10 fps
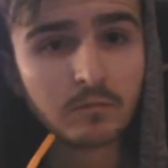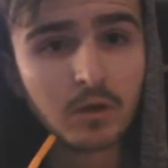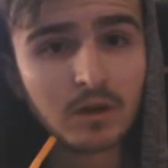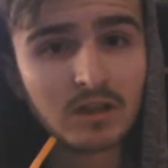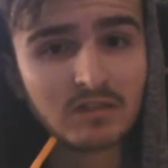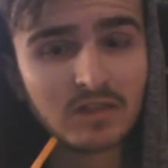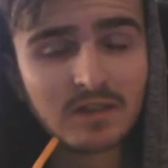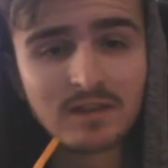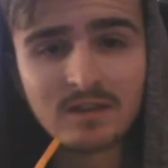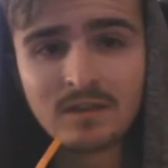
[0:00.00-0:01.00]
After my
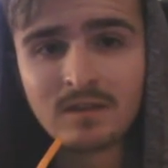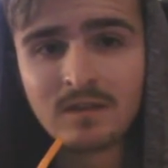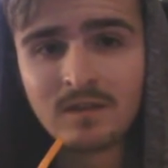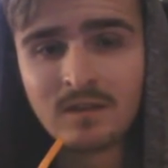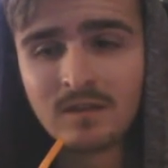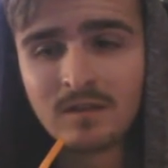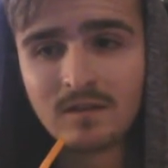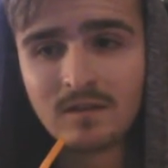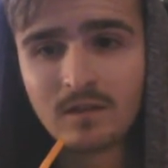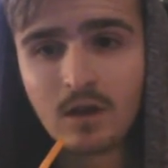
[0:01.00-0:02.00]
colonoscopy, they said, look,
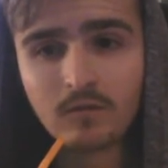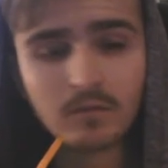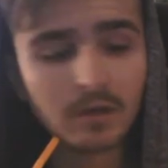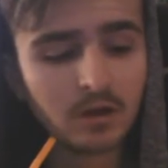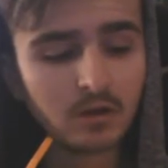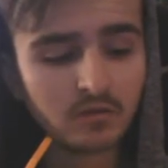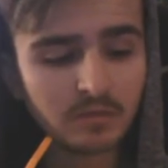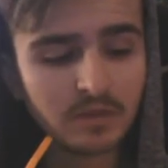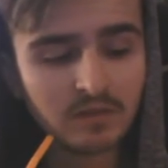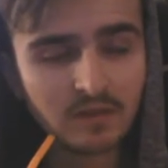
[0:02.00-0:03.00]

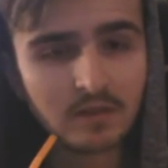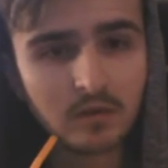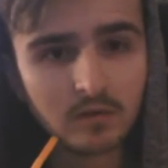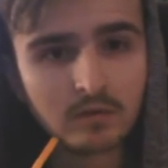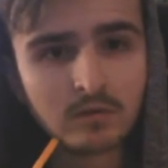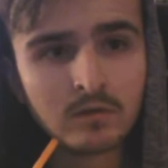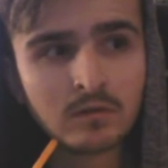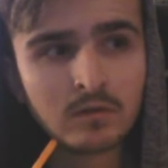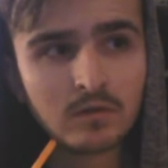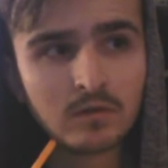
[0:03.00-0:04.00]
don't take this medicine
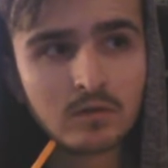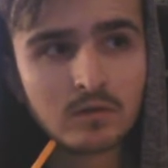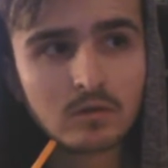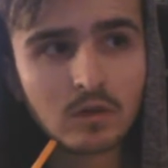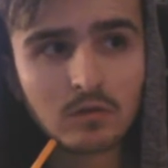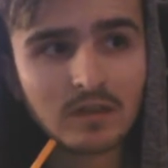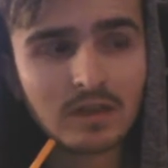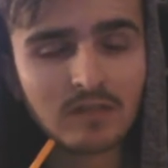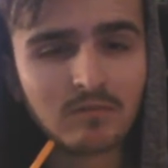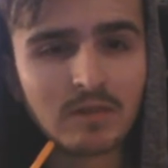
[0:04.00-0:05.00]
ever. So I haven't.
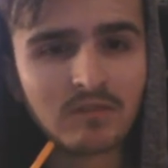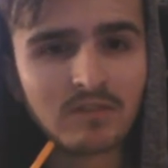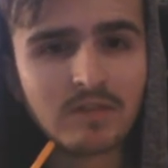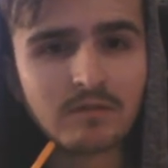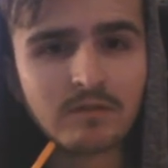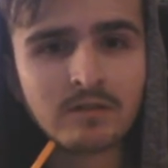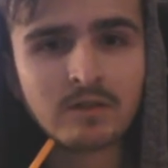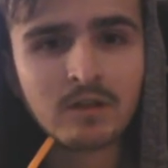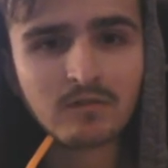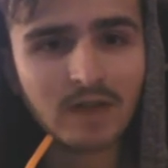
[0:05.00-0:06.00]
I take
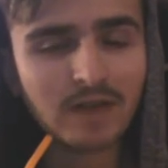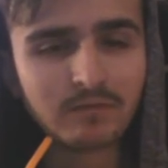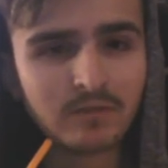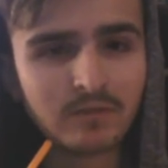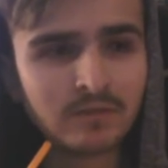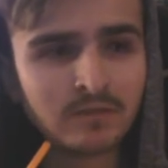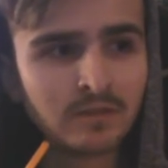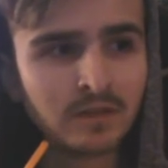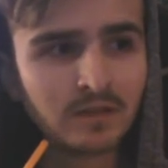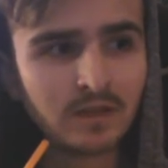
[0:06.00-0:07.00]
milk and magnesia instead,
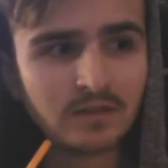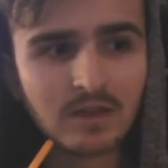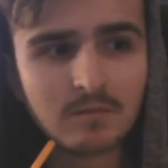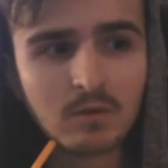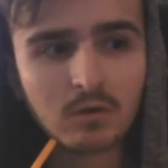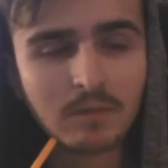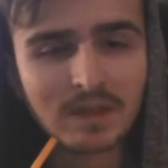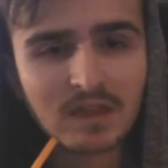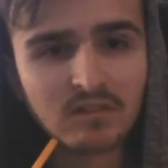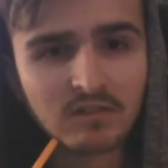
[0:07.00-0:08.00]
which helps you
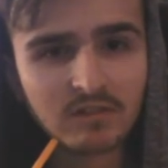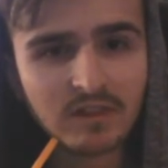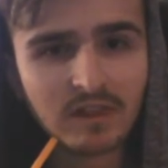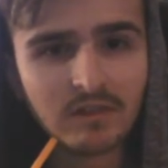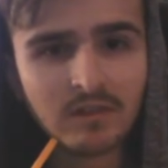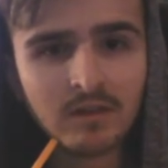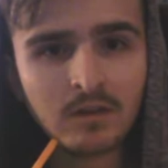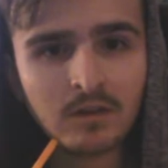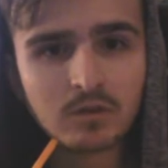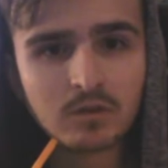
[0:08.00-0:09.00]
digest and in
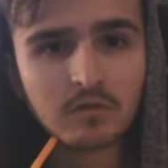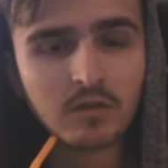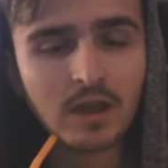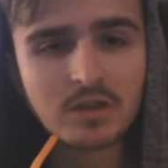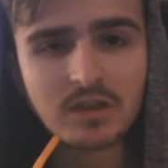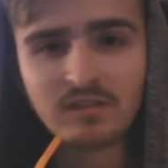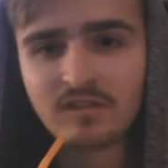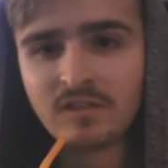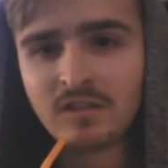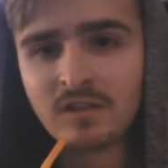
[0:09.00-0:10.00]
turn
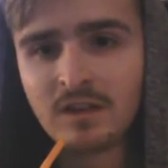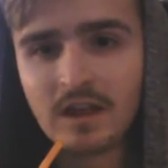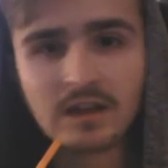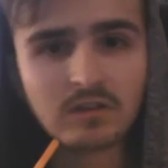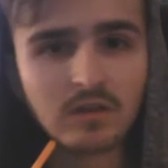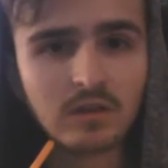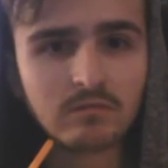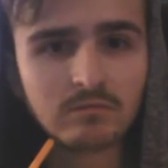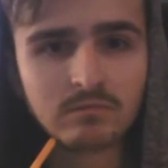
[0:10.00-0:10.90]
go to the bathroom.